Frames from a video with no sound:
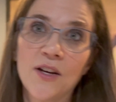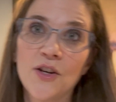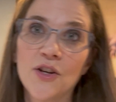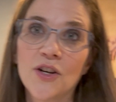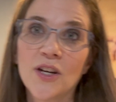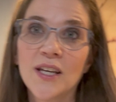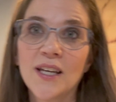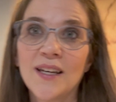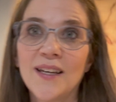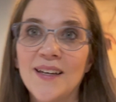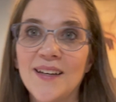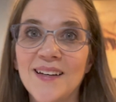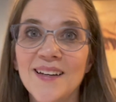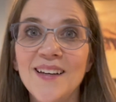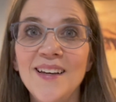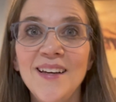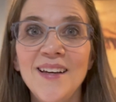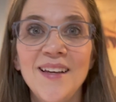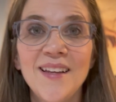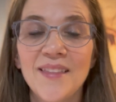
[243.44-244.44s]
your kid
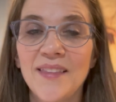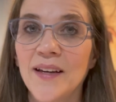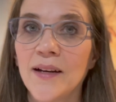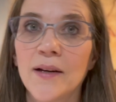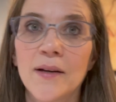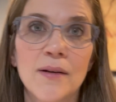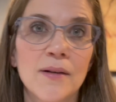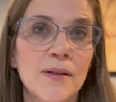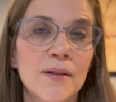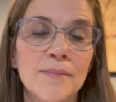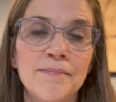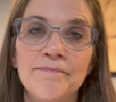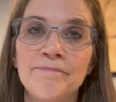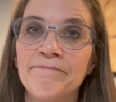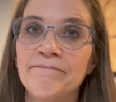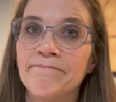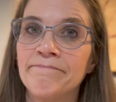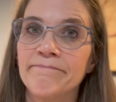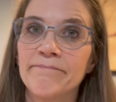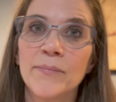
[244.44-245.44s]
their
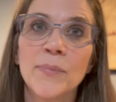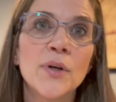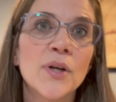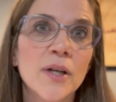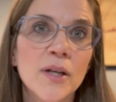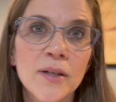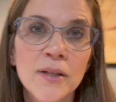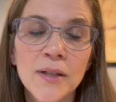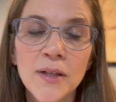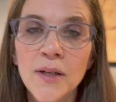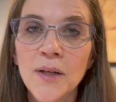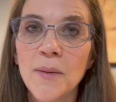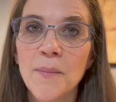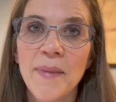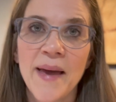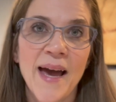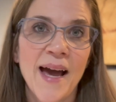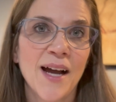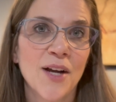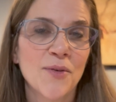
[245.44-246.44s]
book
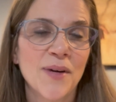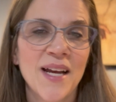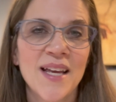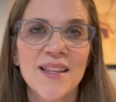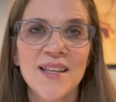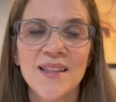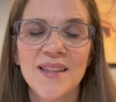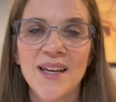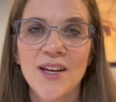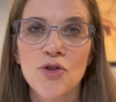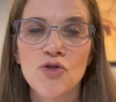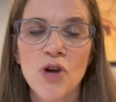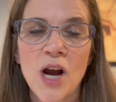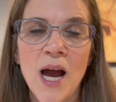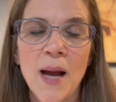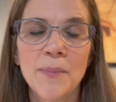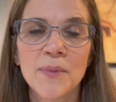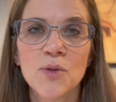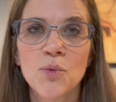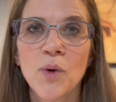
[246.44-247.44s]
back, right, that they
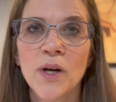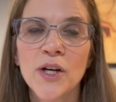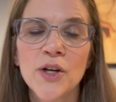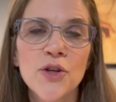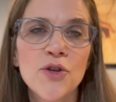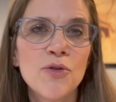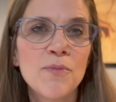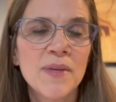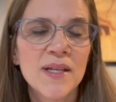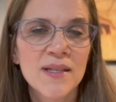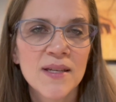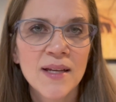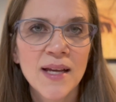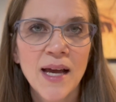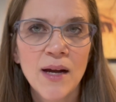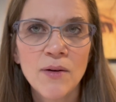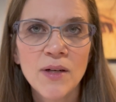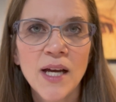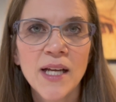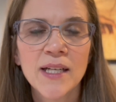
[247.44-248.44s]
dropped. What are you missing
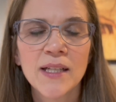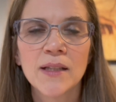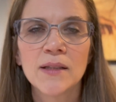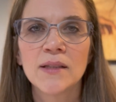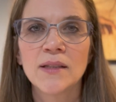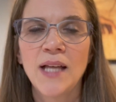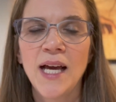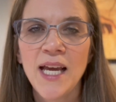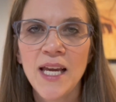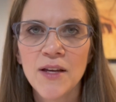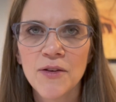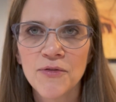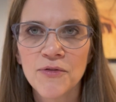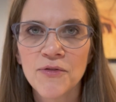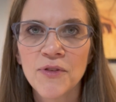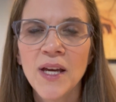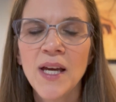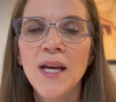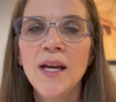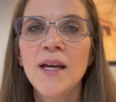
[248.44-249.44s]
out on in
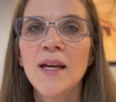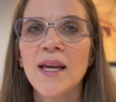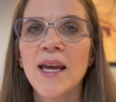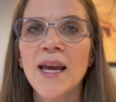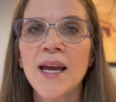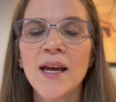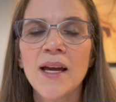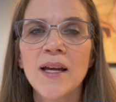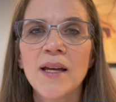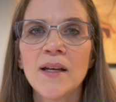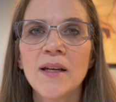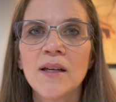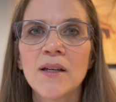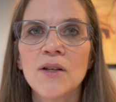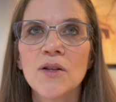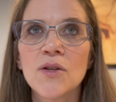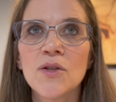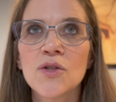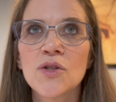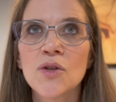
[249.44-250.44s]
life? And
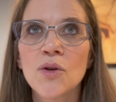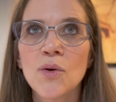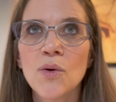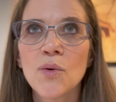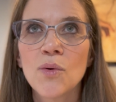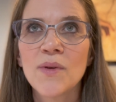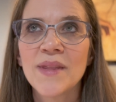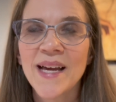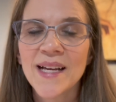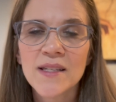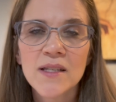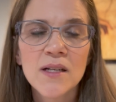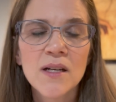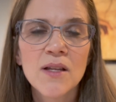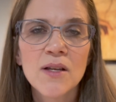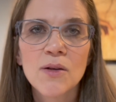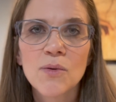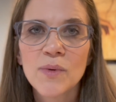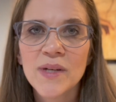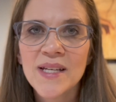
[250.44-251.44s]
so that's
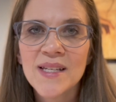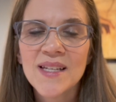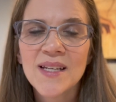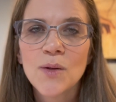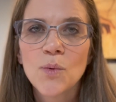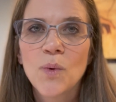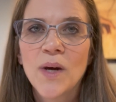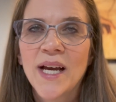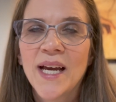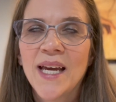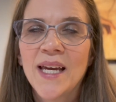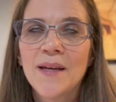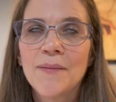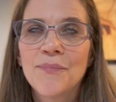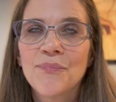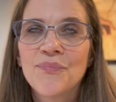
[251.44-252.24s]
another reason why